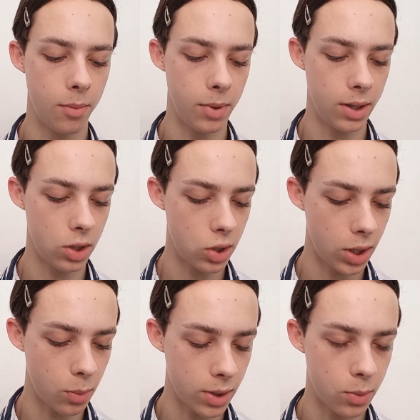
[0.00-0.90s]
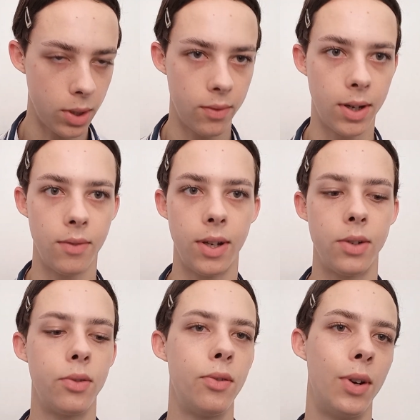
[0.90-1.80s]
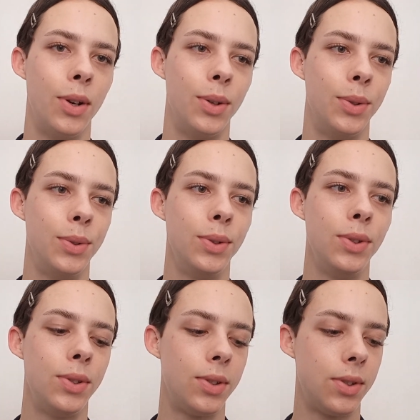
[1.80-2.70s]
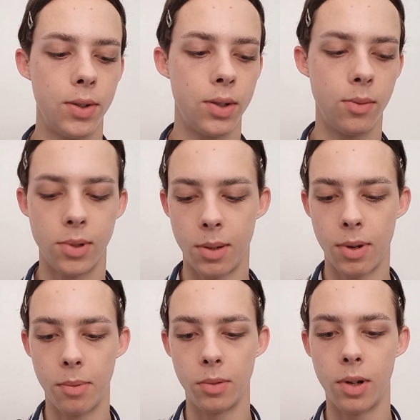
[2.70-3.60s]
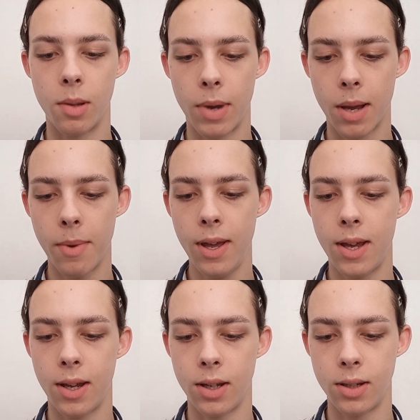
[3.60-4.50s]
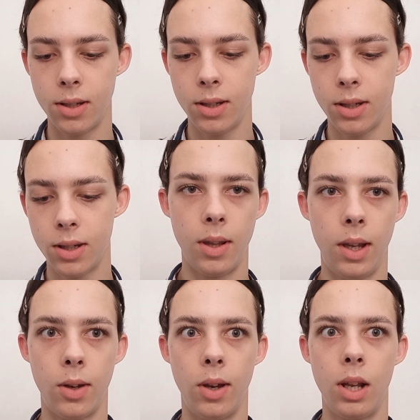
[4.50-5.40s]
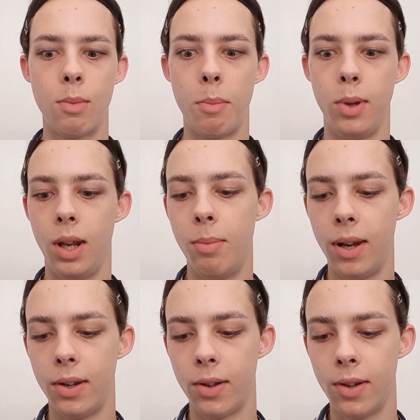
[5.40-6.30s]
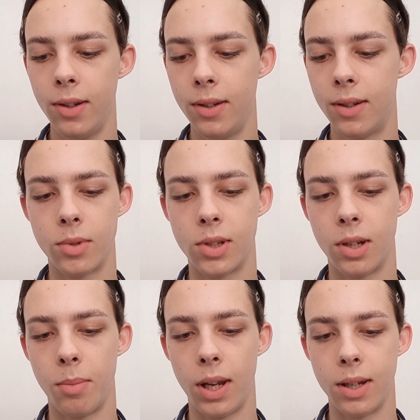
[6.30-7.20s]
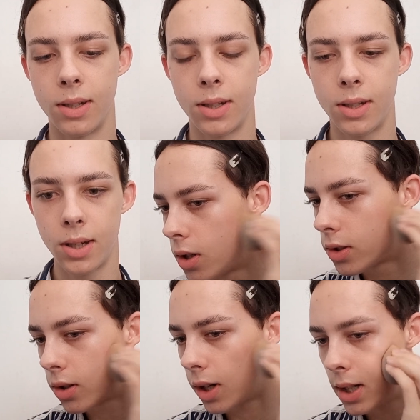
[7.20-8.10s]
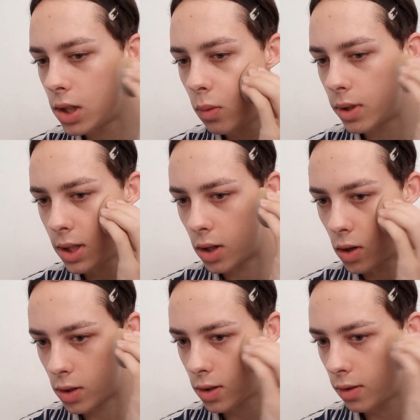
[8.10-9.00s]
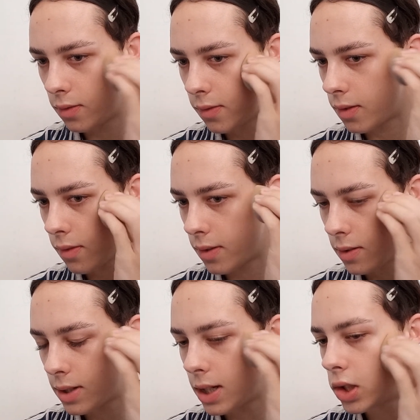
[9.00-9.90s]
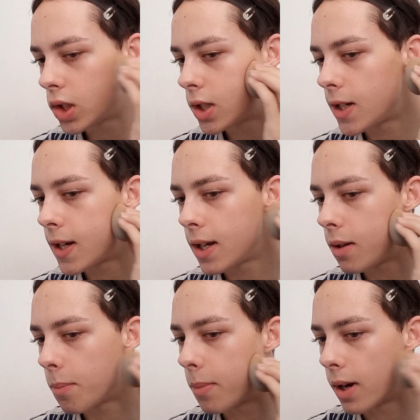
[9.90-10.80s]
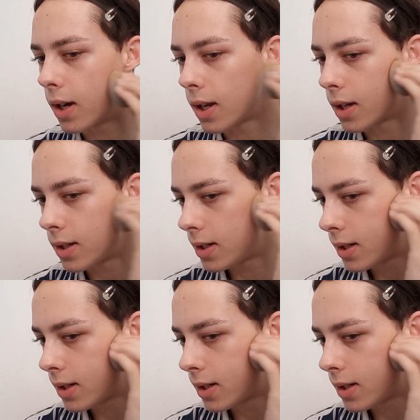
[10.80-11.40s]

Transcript: in the shade 125 Natural Rose. So I'm just going to put a little in the back of my hand and then going in my beauty blender. I'm just going to blend it. So I don't want a lot of foundation today, but